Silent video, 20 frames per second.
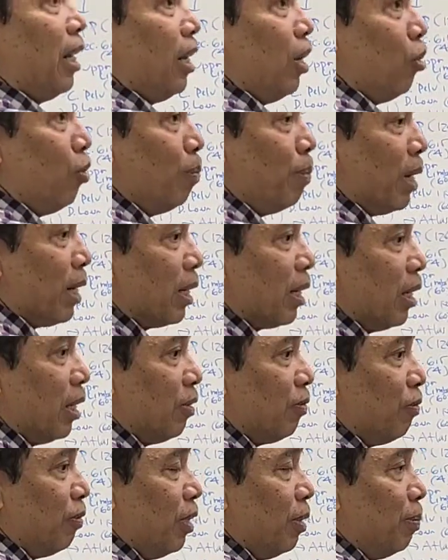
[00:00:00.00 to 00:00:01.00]
the lumbar
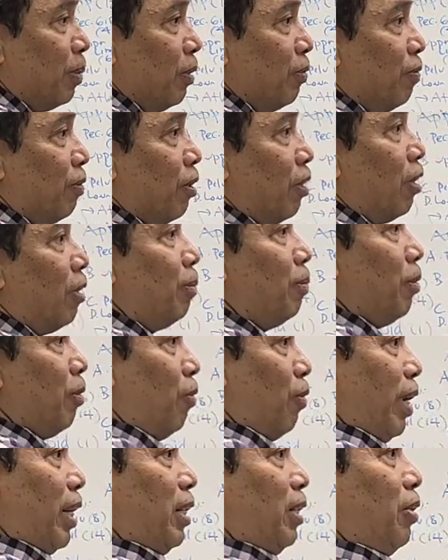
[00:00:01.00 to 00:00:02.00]
curve will be formed
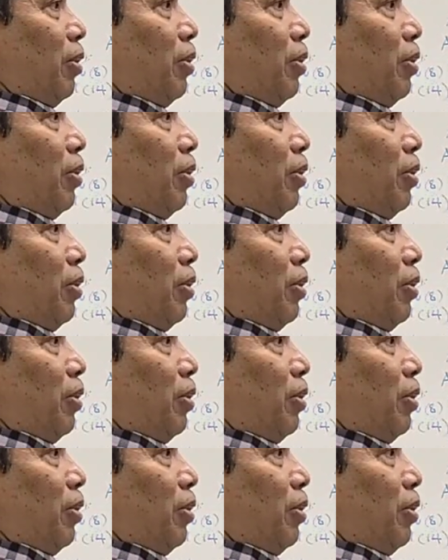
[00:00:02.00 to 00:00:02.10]
when